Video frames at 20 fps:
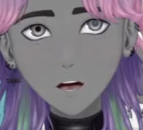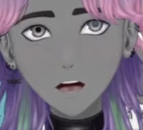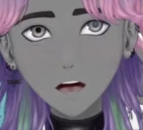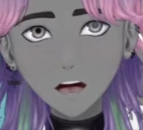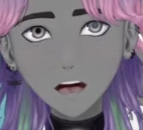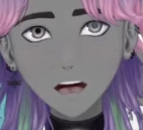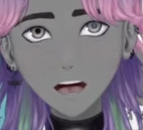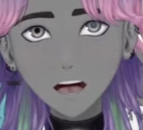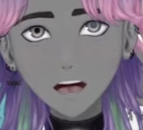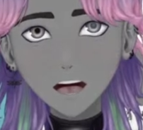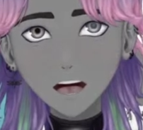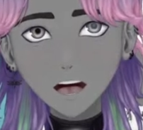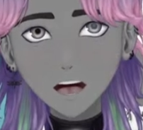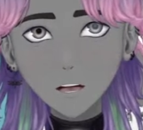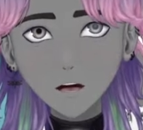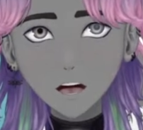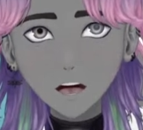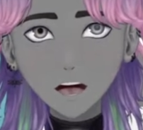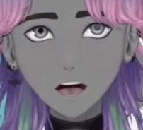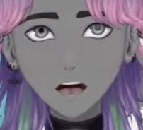little bit, and
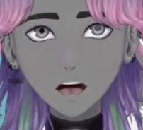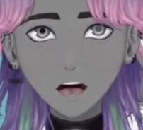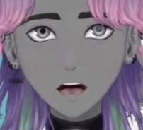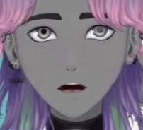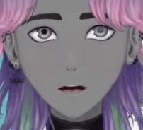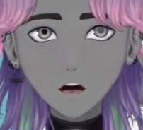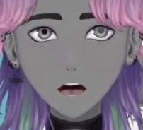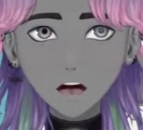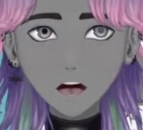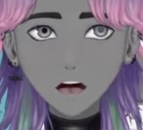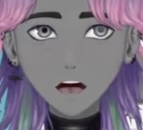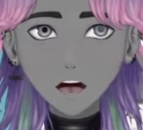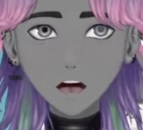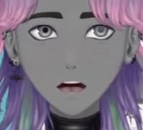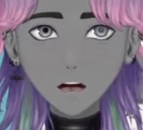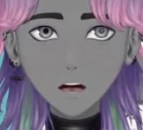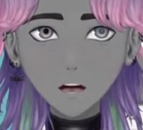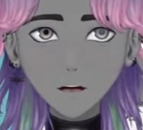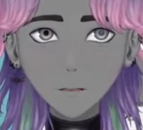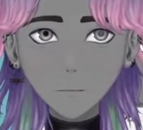I'm ending the stream
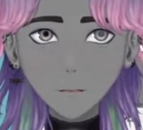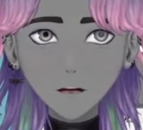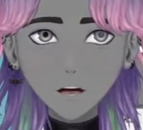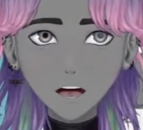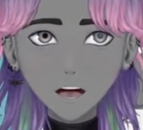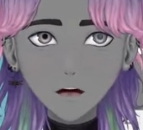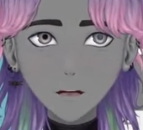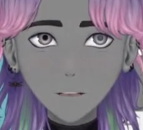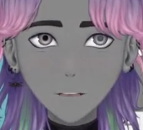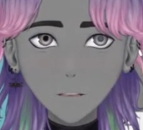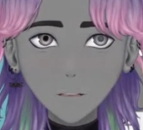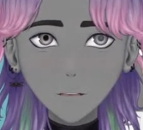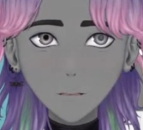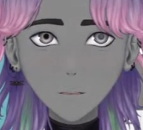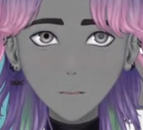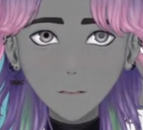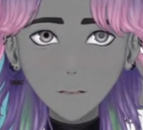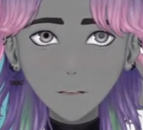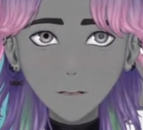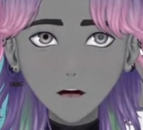real soon, so
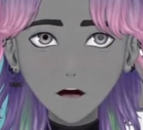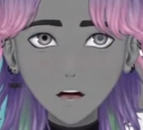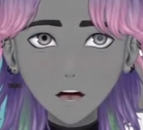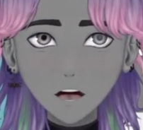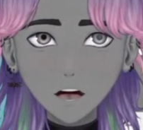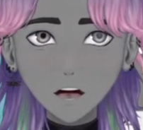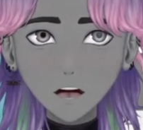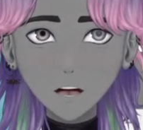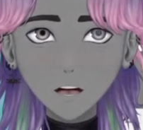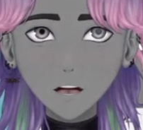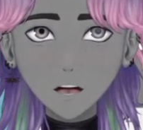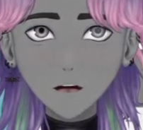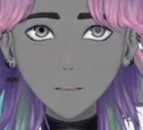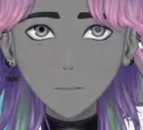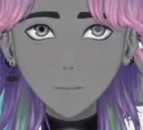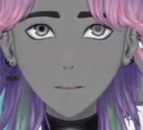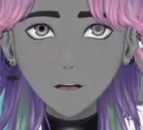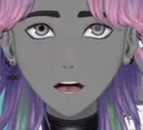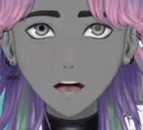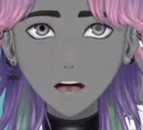this is just a very
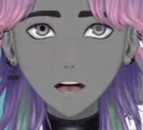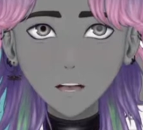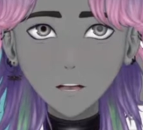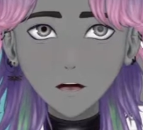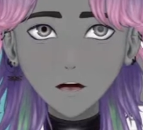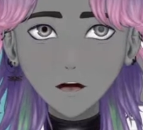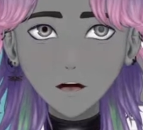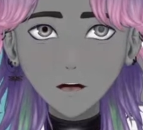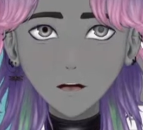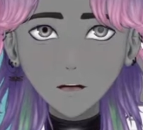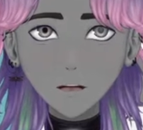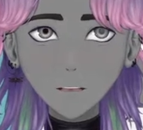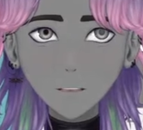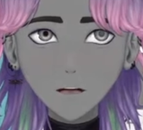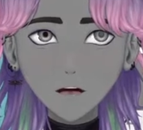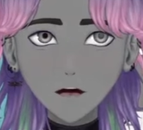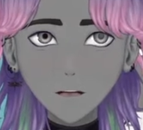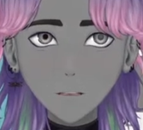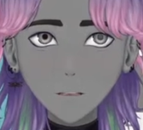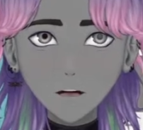short stream.
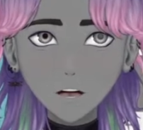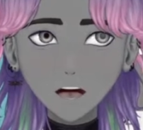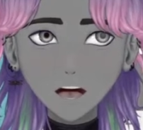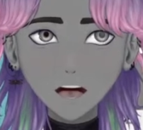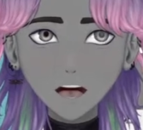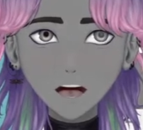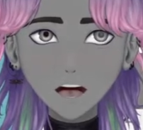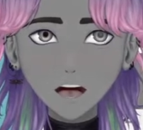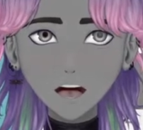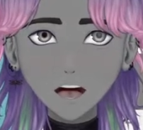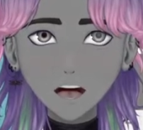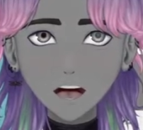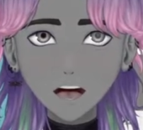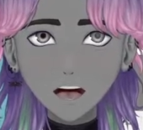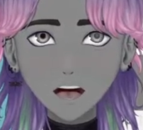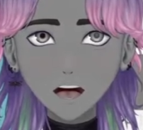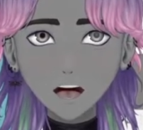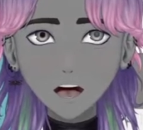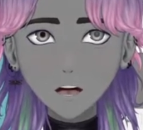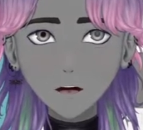I was
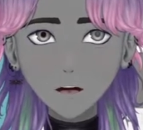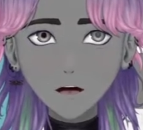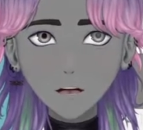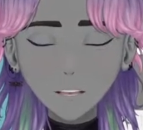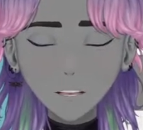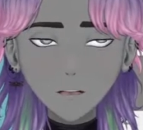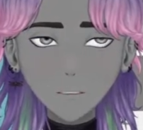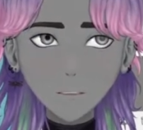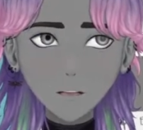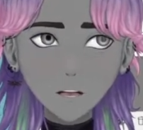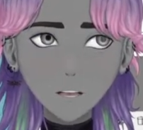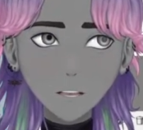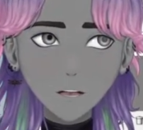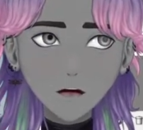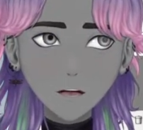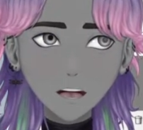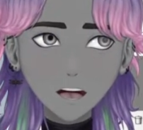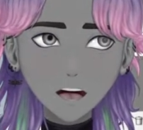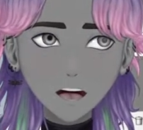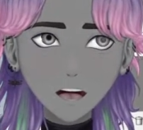talking about like
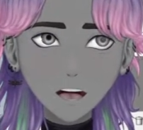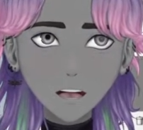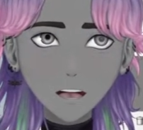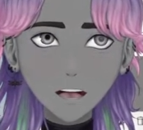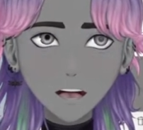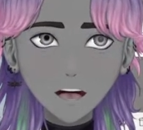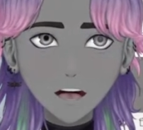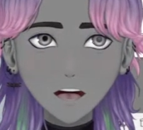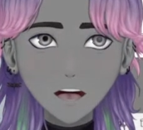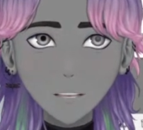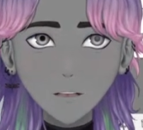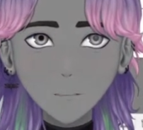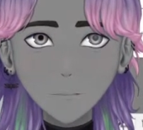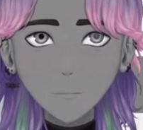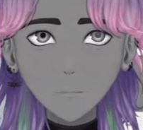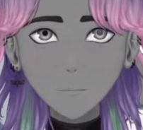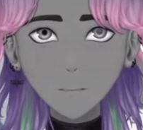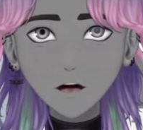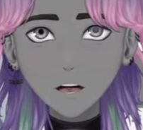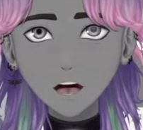the
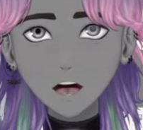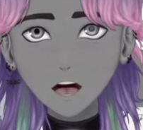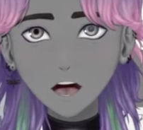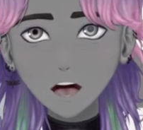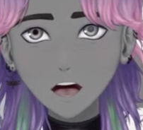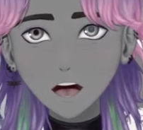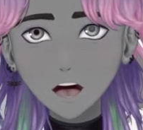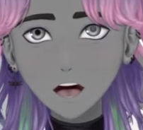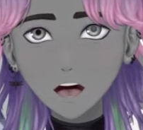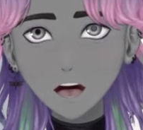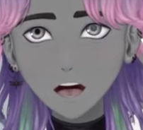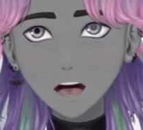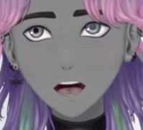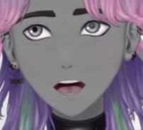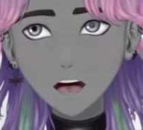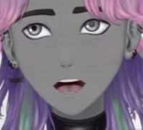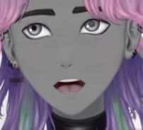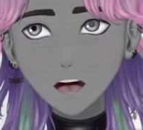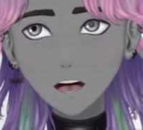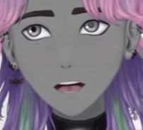current
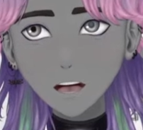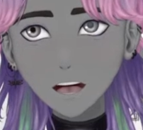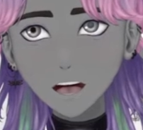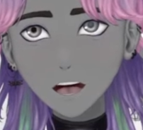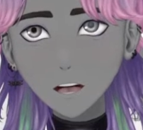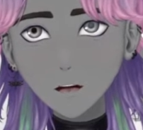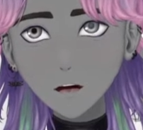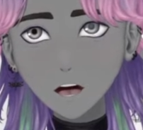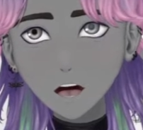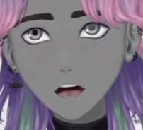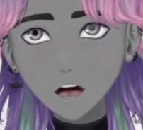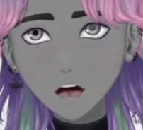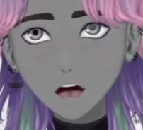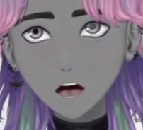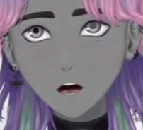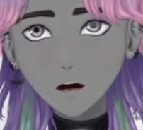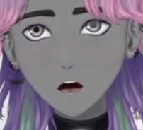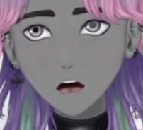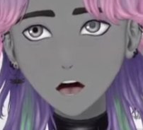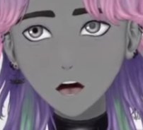subs
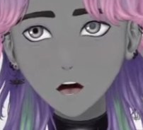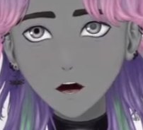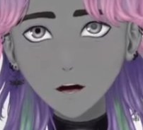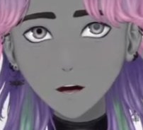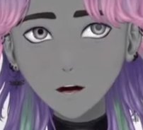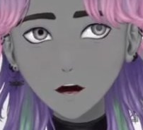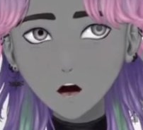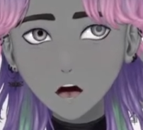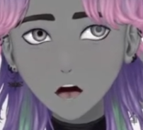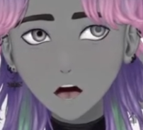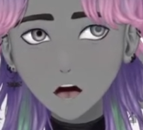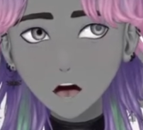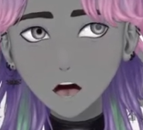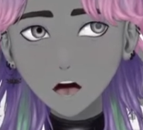amount and